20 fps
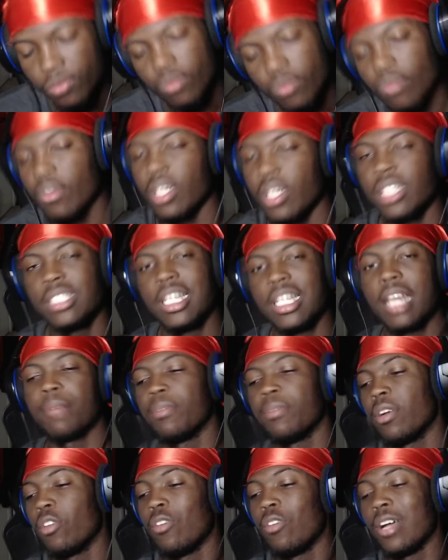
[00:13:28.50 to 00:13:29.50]
it's like,
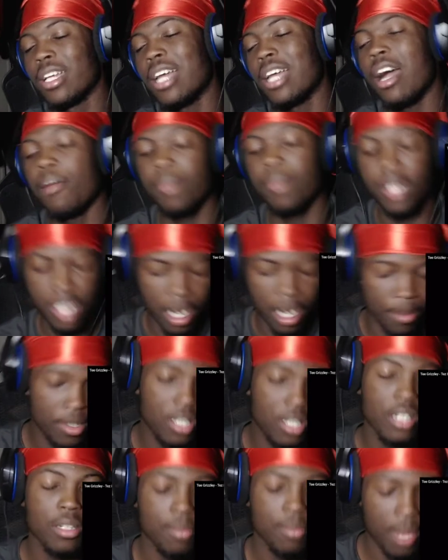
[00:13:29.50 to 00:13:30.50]
bro, when y'all be coming
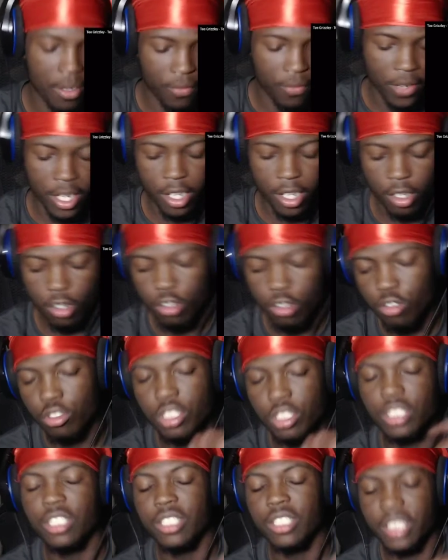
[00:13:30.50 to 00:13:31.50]
under my videos, you know
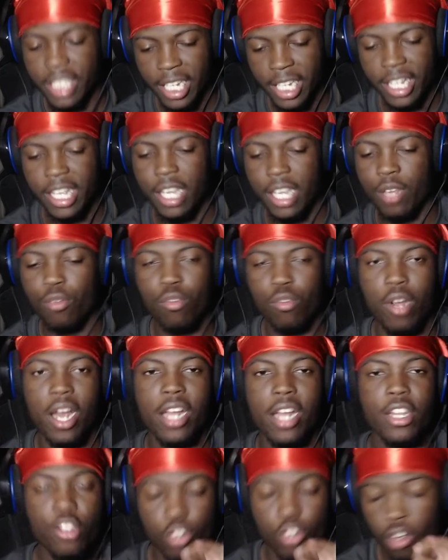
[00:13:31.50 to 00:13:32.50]
what I'm saying, keep grinding,
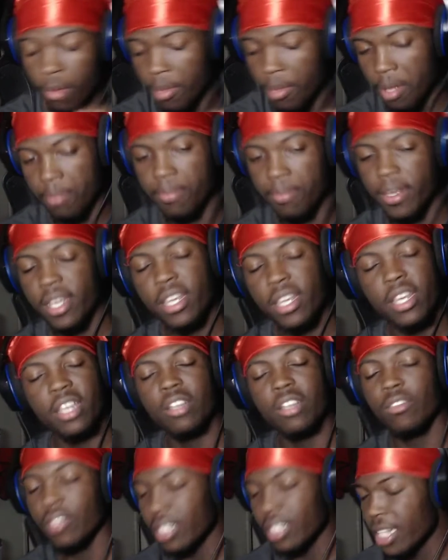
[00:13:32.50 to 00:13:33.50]
you're gonna be big
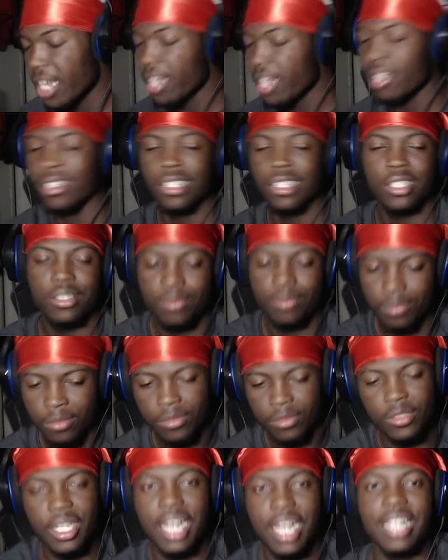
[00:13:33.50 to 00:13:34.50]
one day.
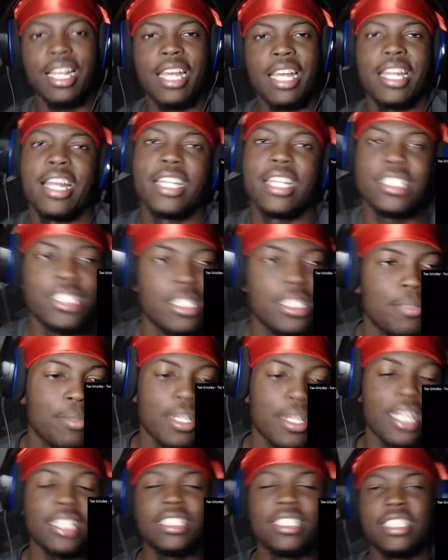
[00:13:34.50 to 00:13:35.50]
I like that shit, but that
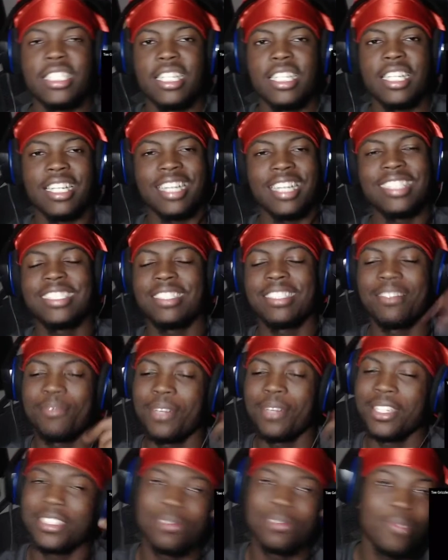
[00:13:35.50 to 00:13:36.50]
shit put a
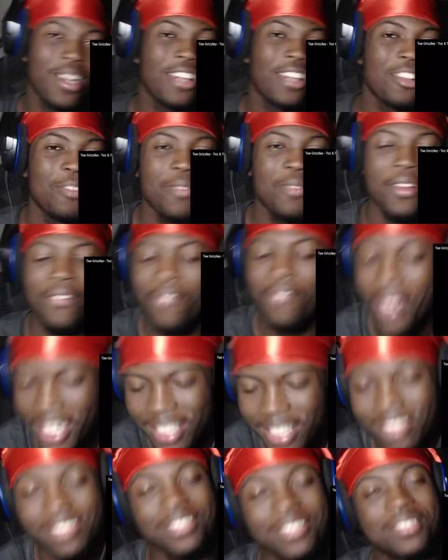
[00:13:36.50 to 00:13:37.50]
smile on my face
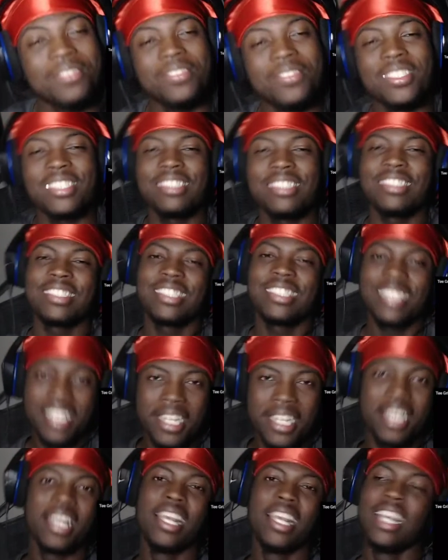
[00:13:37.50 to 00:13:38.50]
on some real shit.
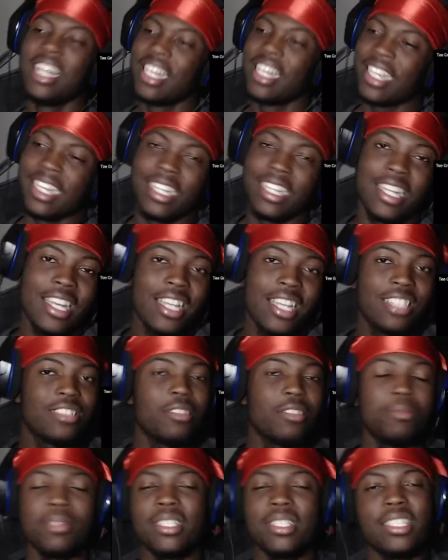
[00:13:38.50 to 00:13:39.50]
Because niggas don't
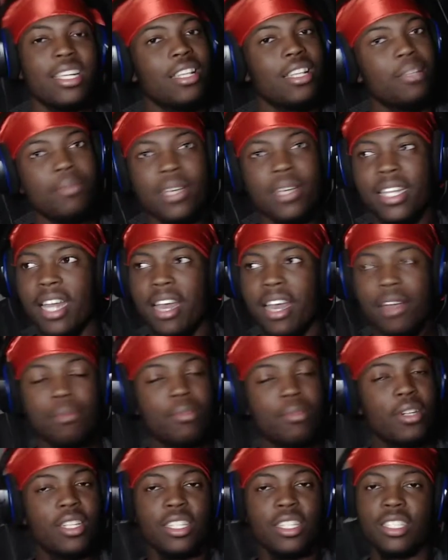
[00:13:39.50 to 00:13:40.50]
be telling me that, bro.
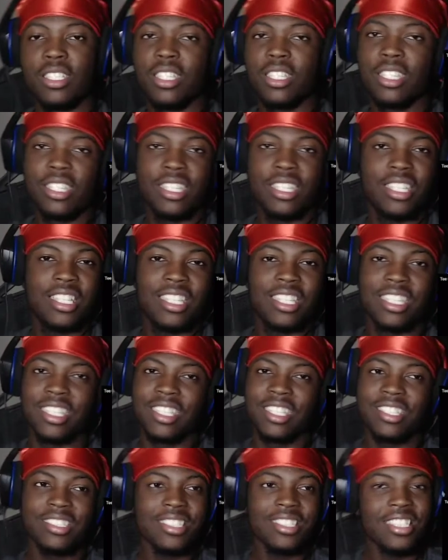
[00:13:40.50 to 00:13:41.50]
You know what
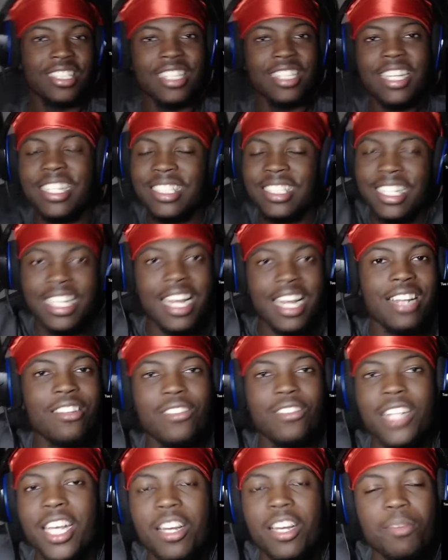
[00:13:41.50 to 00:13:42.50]
I'm saying, niggas that I know, they
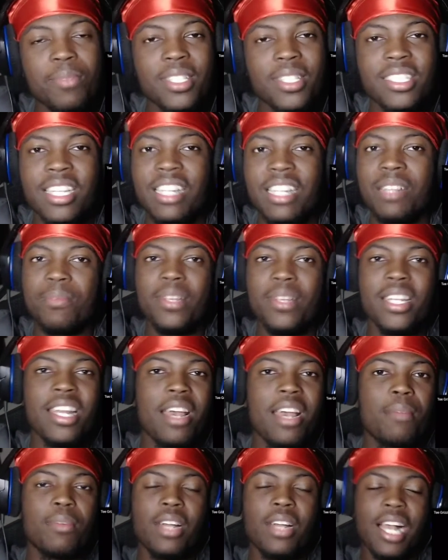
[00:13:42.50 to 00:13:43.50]
don't be telling me that,
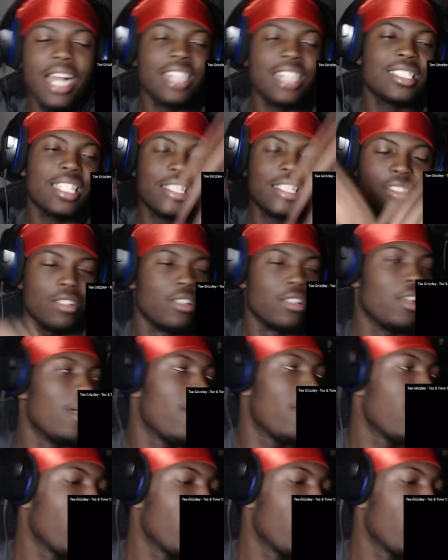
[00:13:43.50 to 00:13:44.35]
bro. I say it's only that.